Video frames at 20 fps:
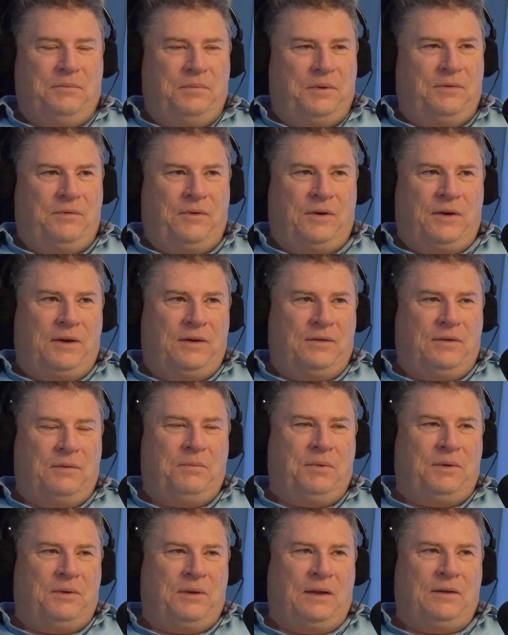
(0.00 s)
be very
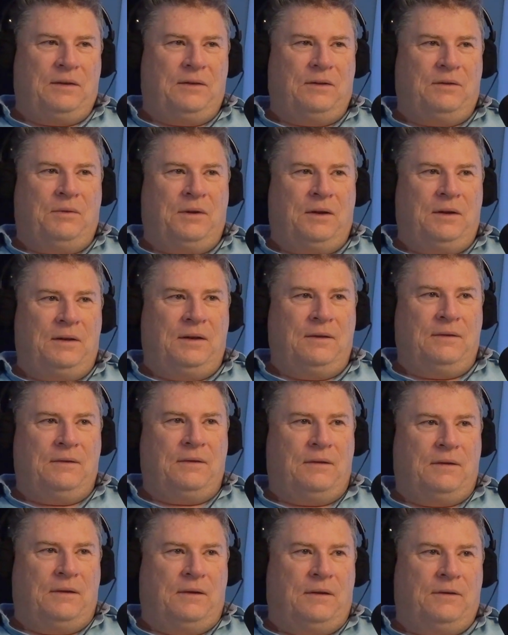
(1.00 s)
sympathetic to any needs
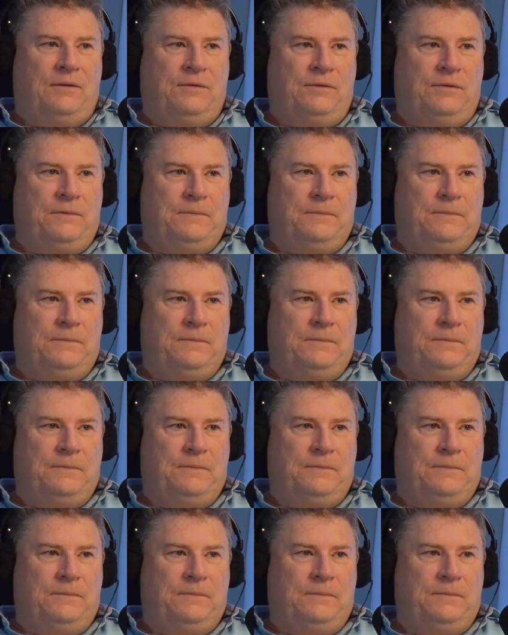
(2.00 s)
that they have.